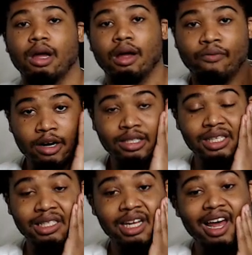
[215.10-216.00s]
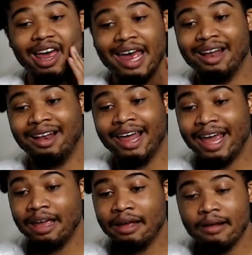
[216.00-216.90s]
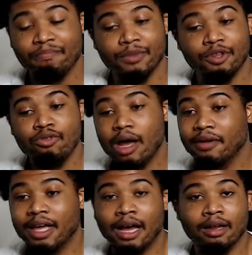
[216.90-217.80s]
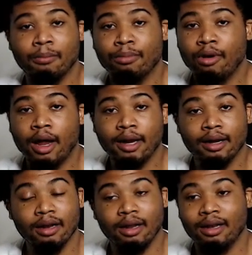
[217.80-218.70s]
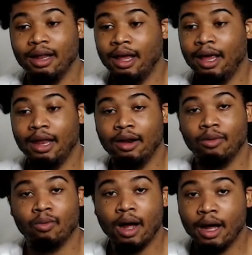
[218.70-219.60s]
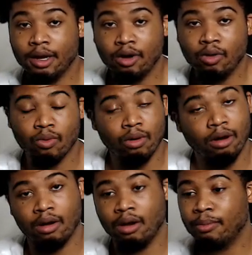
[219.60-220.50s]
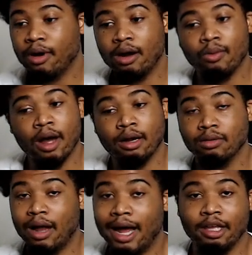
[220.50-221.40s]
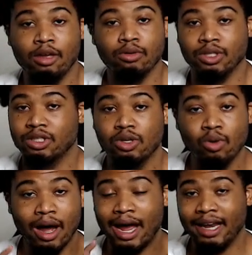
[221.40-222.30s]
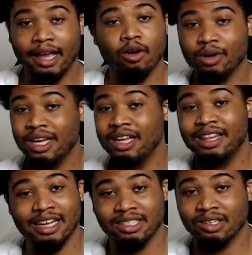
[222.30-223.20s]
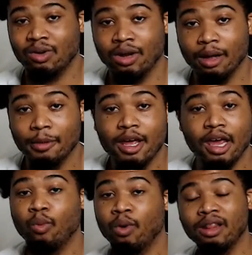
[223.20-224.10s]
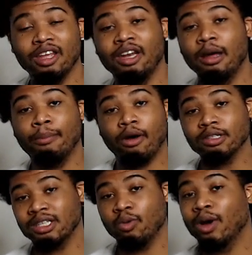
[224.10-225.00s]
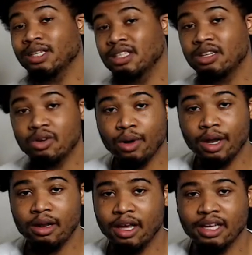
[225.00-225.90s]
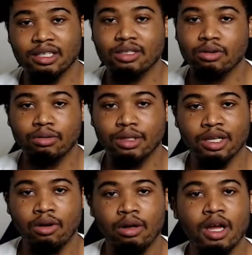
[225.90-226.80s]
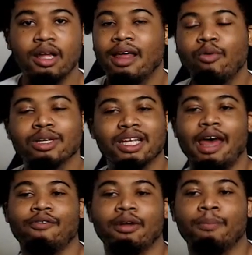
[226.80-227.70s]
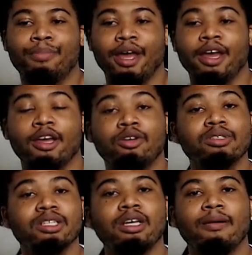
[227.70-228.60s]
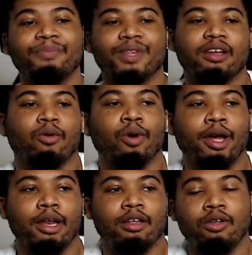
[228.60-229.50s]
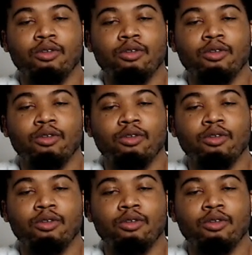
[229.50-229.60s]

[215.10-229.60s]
Versus LA, you have a guy, LeBron and Rondo. LeBron and Rondo IQ is just too high, and they're going to eat that zone up. And one thing that Boston wasn't doing against the 2-3 zone, they wasn't having a big usually when